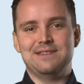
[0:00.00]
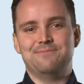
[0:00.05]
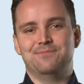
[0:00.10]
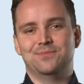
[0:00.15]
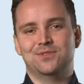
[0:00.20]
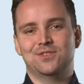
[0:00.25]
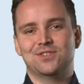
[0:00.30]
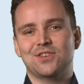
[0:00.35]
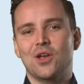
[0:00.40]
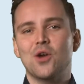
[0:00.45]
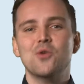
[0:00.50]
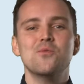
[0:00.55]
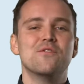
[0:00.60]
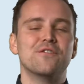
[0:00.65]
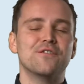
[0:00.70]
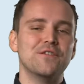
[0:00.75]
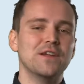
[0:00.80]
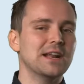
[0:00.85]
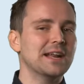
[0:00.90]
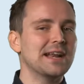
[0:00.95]
So
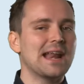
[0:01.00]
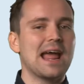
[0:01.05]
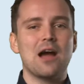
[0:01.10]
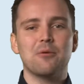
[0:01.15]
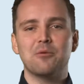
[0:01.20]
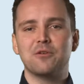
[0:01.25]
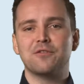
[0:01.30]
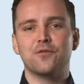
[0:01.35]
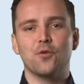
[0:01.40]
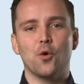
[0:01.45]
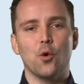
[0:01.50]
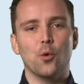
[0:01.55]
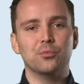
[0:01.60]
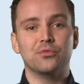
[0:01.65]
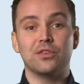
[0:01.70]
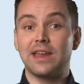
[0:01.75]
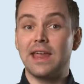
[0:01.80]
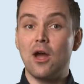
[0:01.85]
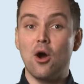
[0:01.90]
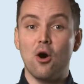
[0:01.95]
fill in our form
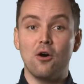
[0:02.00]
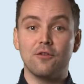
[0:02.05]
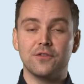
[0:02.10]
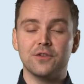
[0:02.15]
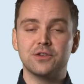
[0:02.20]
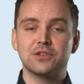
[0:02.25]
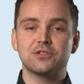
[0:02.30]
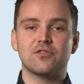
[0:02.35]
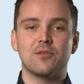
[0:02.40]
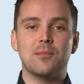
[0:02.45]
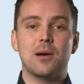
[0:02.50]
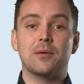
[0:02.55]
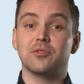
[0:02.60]
to get offers from up